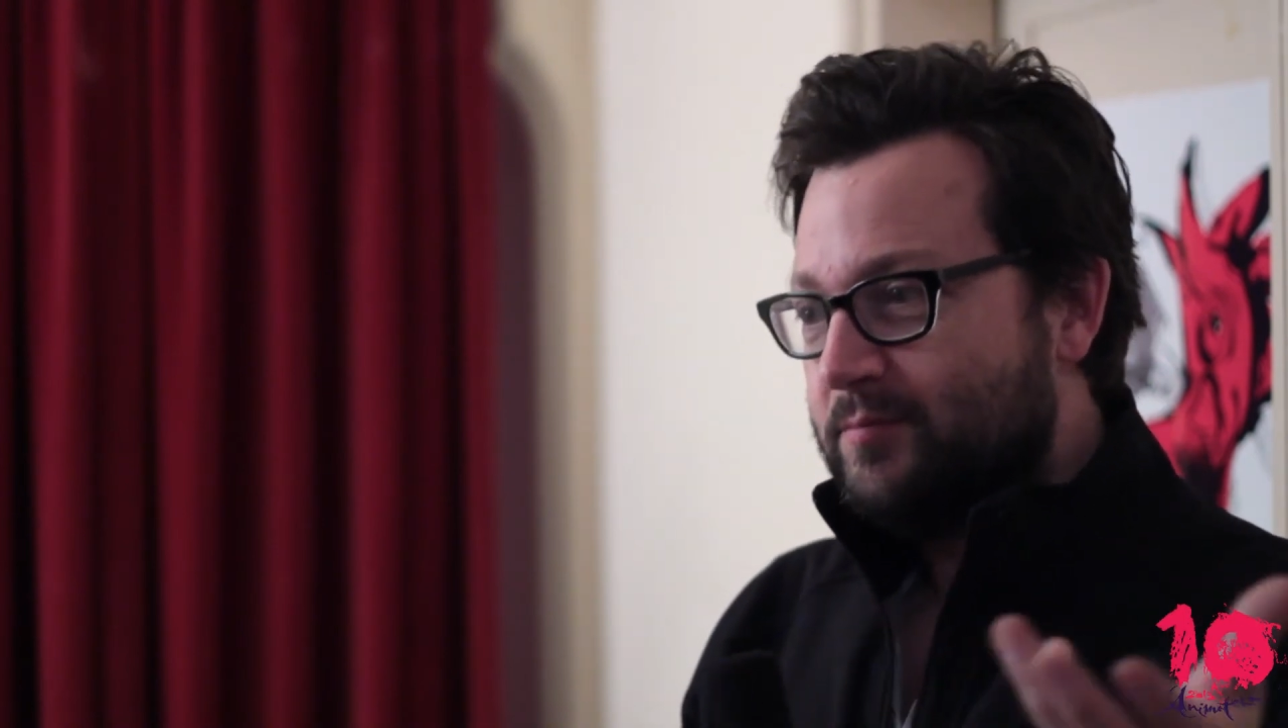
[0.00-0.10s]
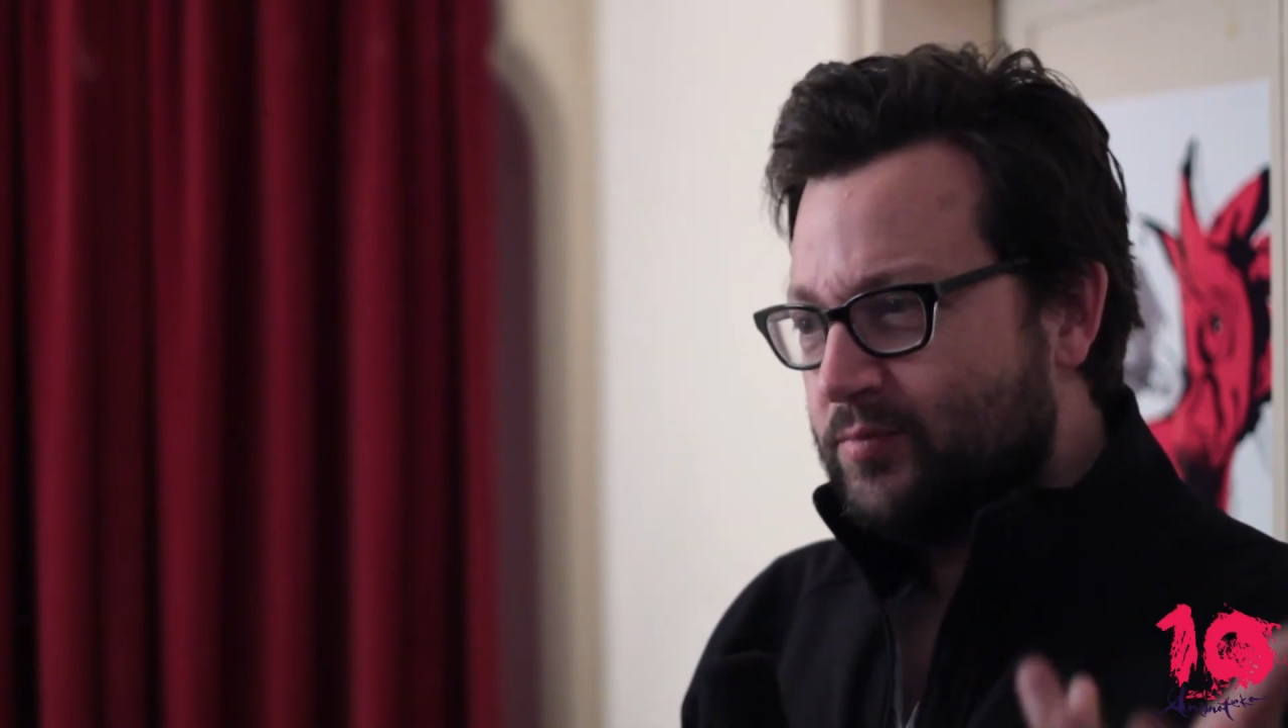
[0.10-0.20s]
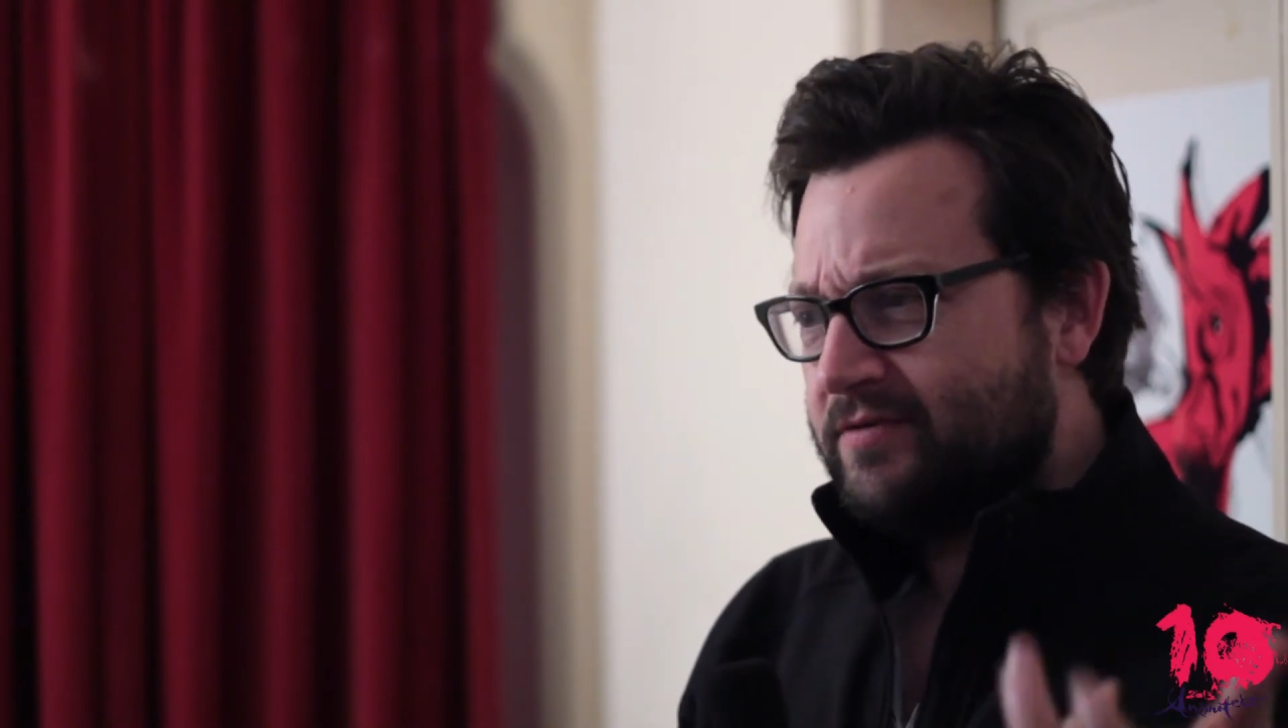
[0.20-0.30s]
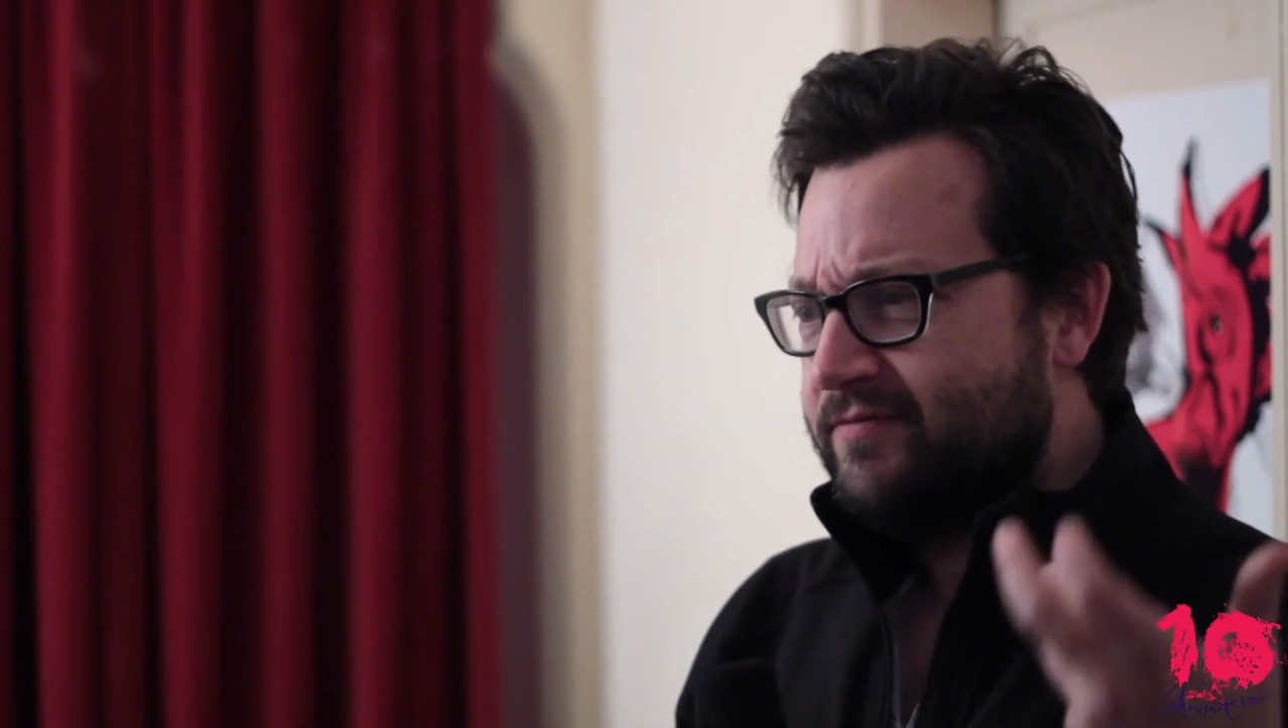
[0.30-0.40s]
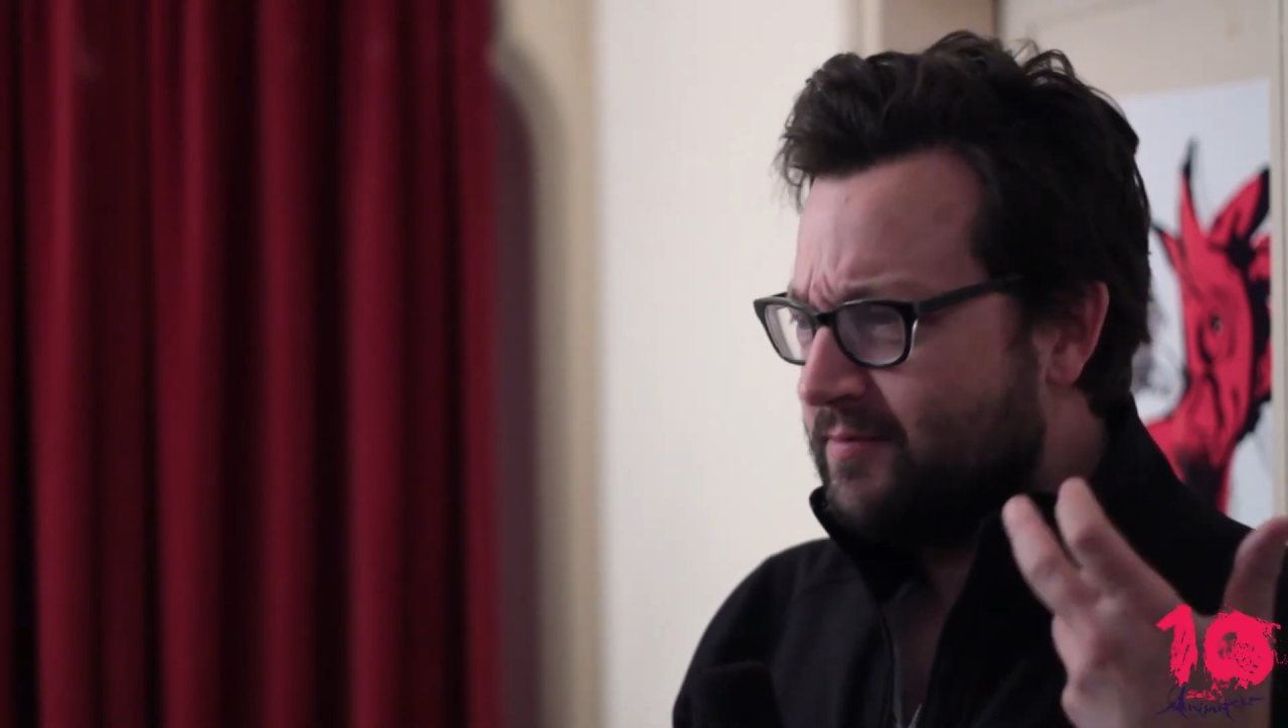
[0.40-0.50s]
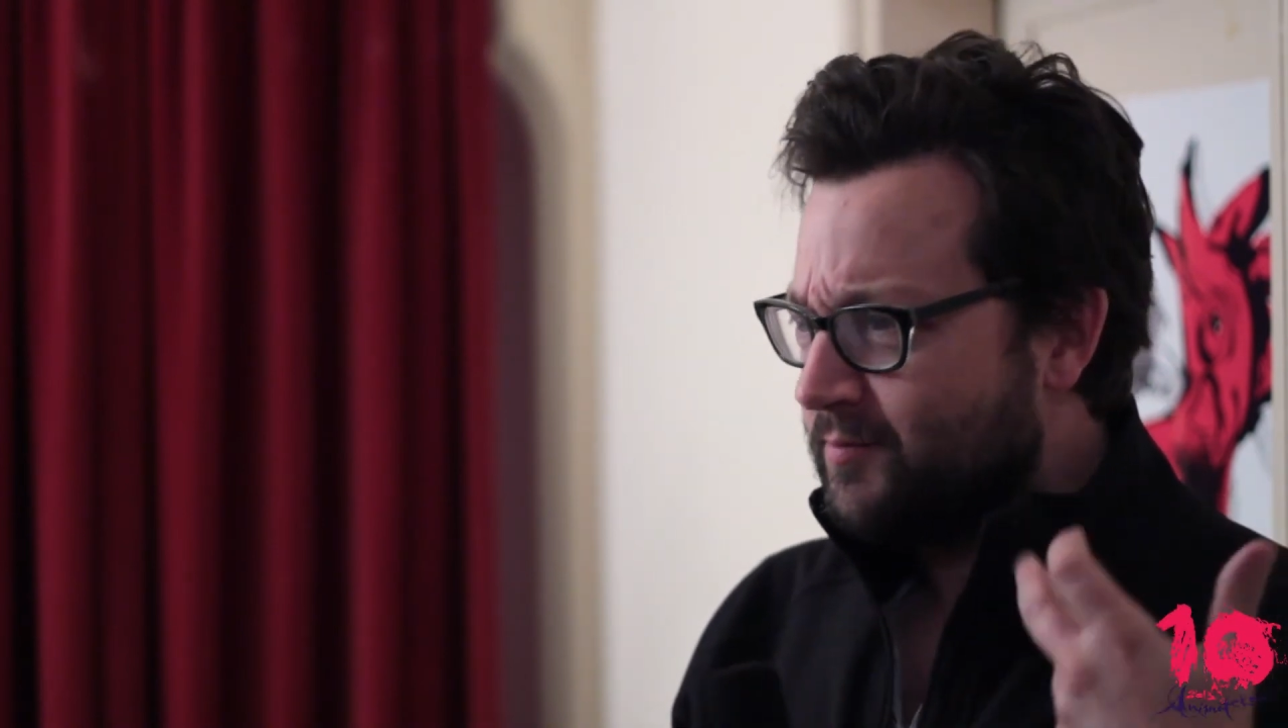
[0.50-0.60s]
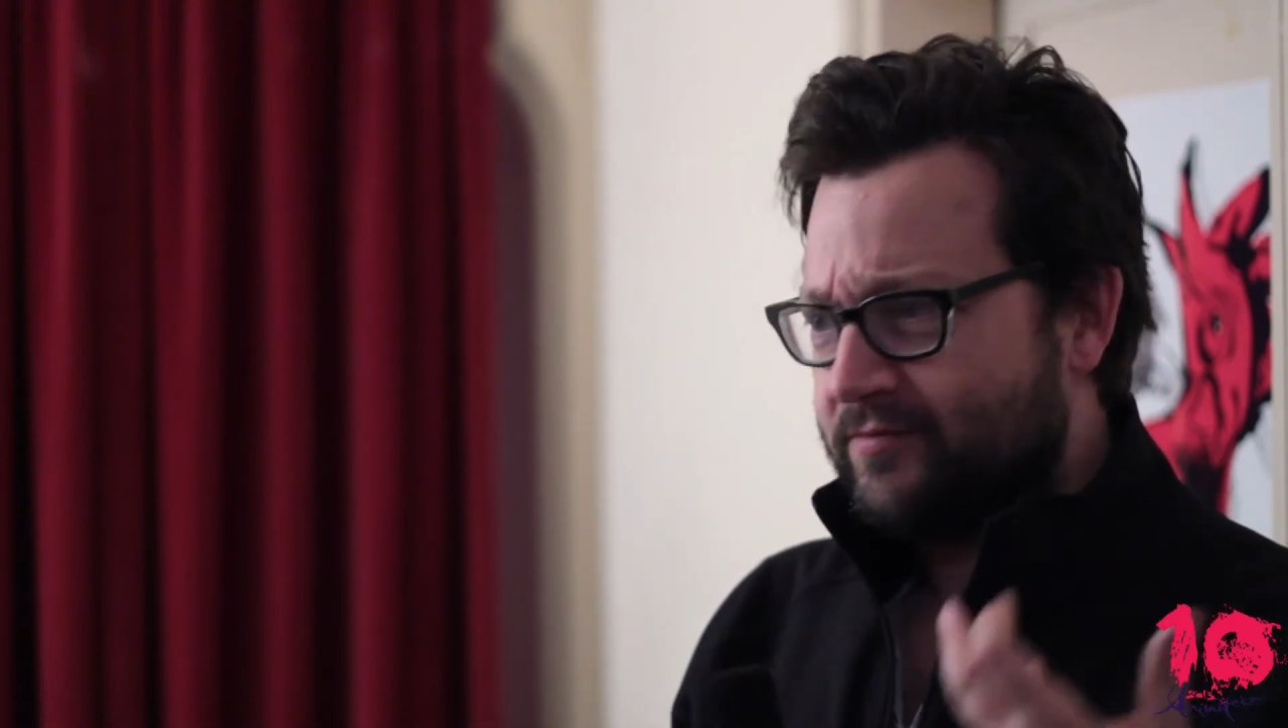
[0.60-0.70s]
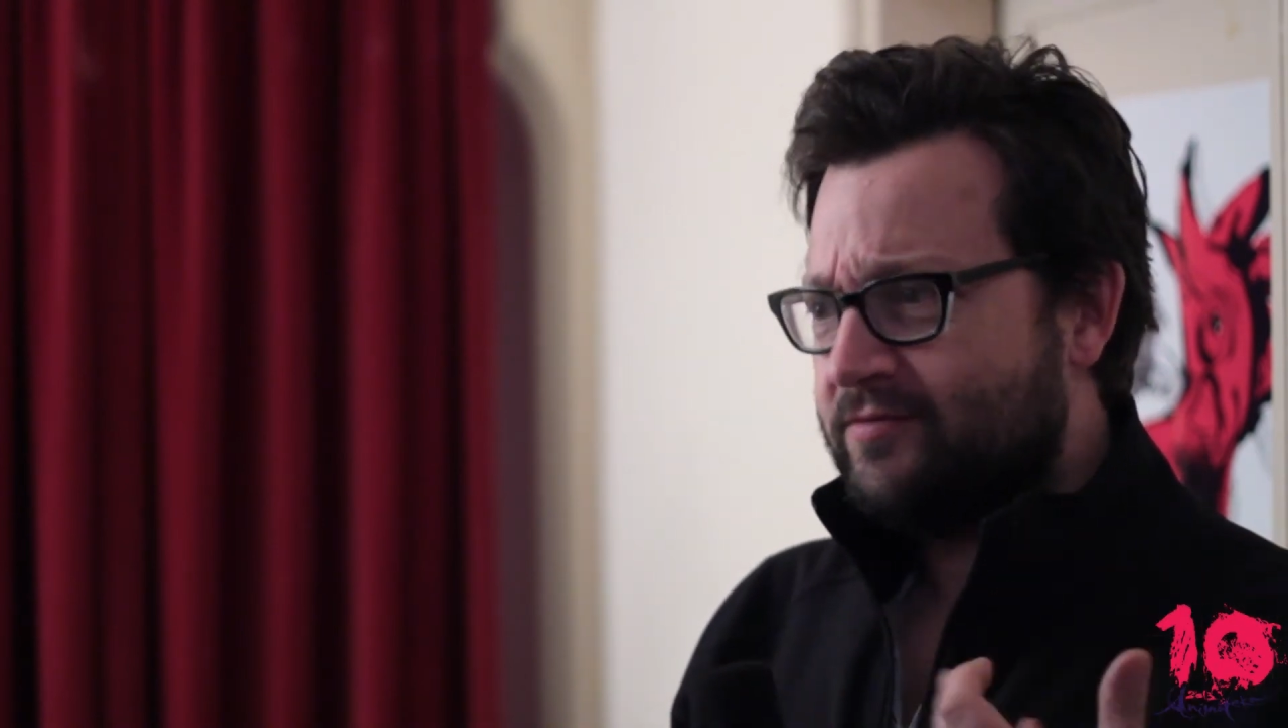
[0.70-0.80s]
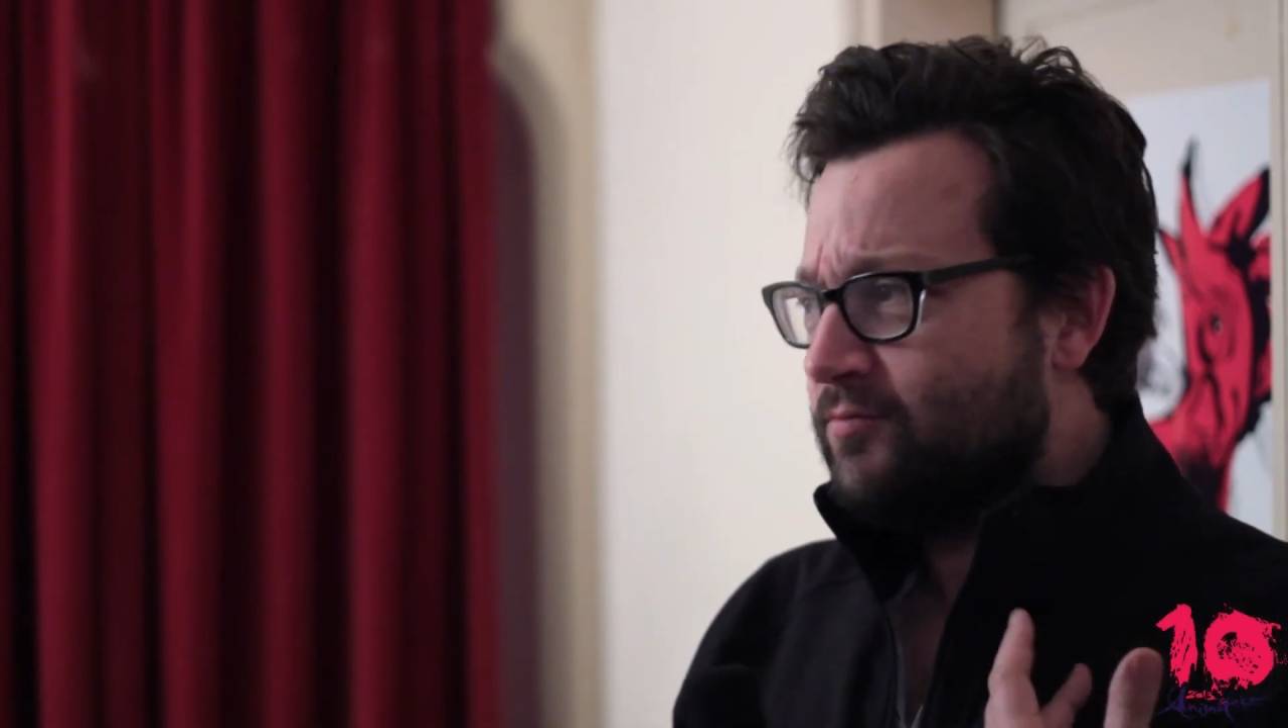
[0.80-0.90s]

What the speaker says: put a film that was